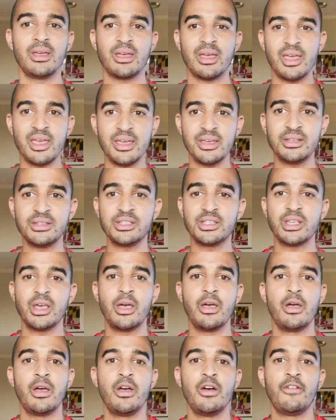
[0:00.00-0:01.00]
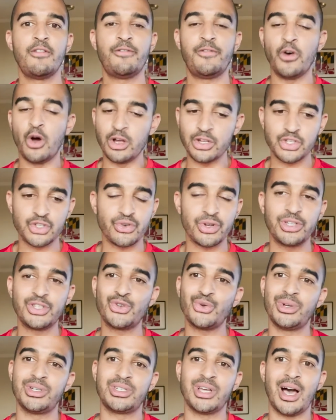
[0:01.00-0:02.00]
is fostering
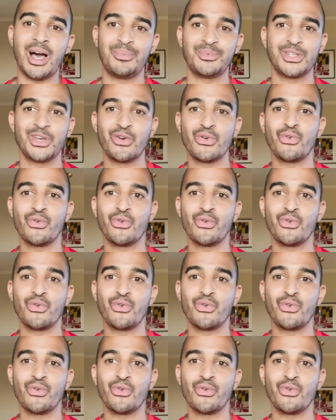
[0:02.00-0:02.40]
to adopt